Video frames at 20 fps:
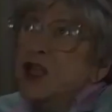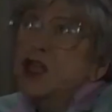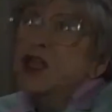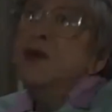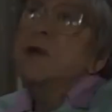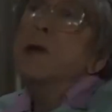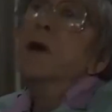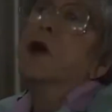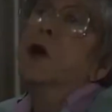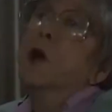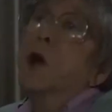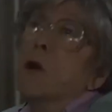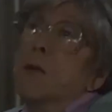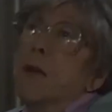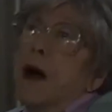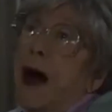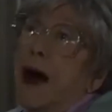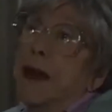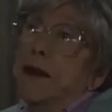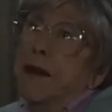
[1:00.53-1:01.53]
Typical
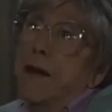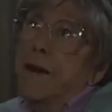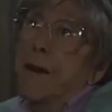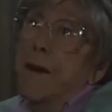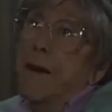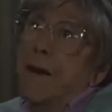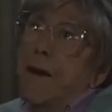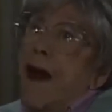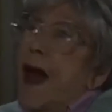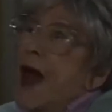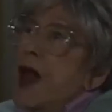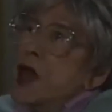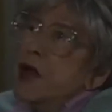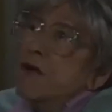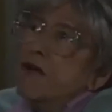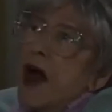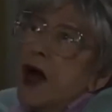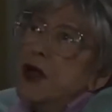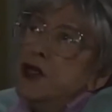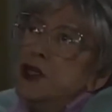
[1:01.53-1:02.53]
man.
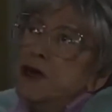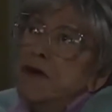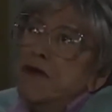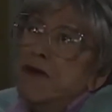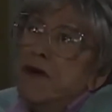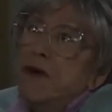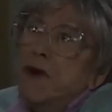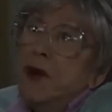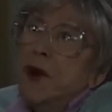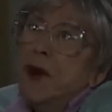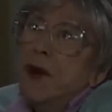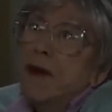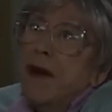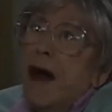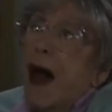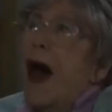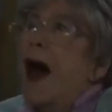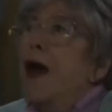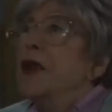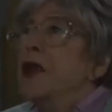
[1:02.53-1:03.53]
You've had your fun,
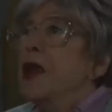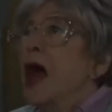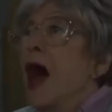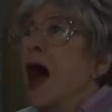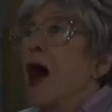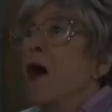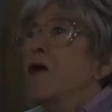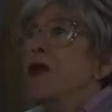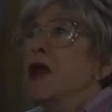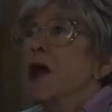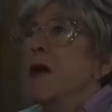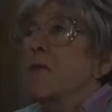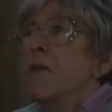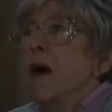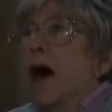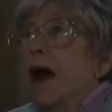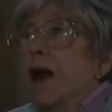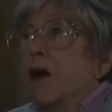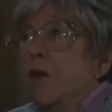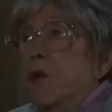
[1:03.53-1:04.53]
and now you're
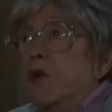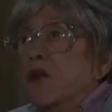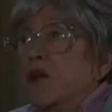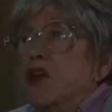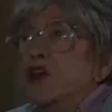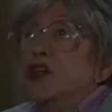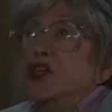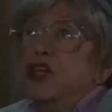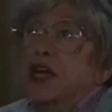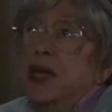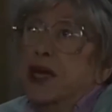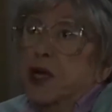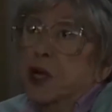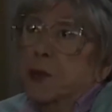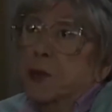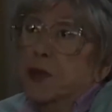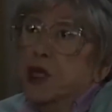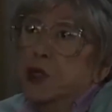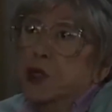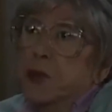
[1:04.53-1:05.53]
back with your
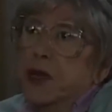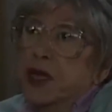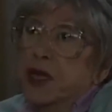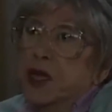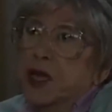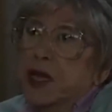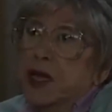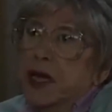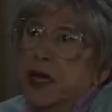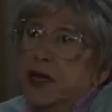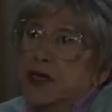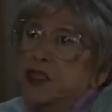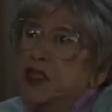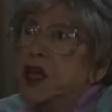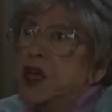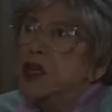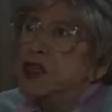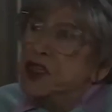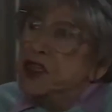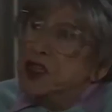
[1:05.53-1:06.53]
tail between your legs, saying